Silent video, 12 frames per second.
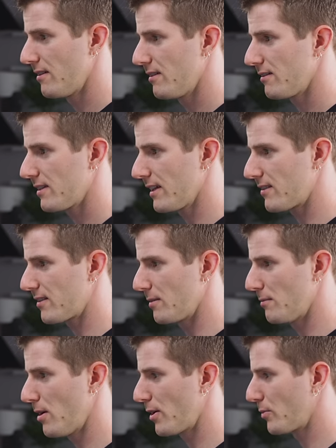Let's get
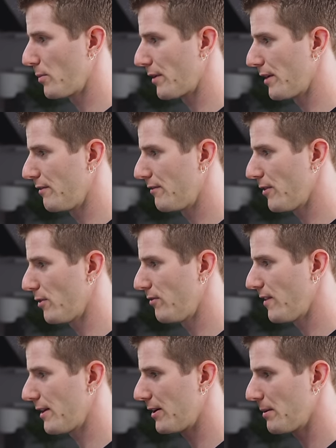some hardware info
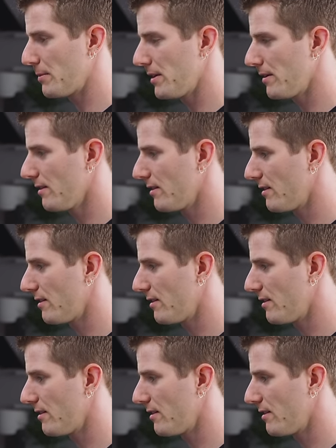fired up here.